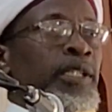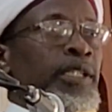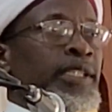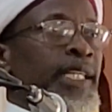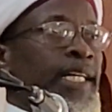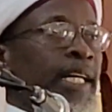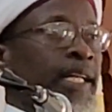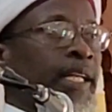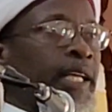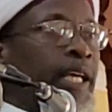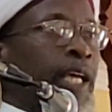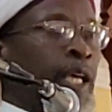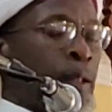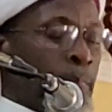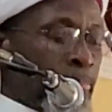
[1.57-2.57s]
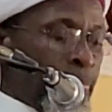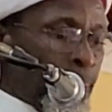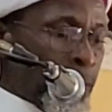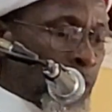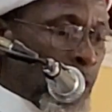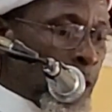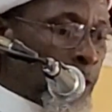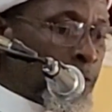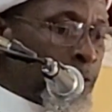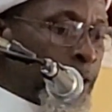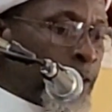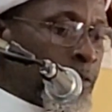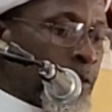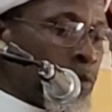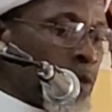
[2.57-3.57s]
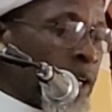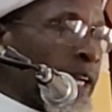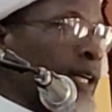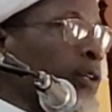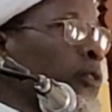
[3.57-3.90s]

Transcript: the second day of February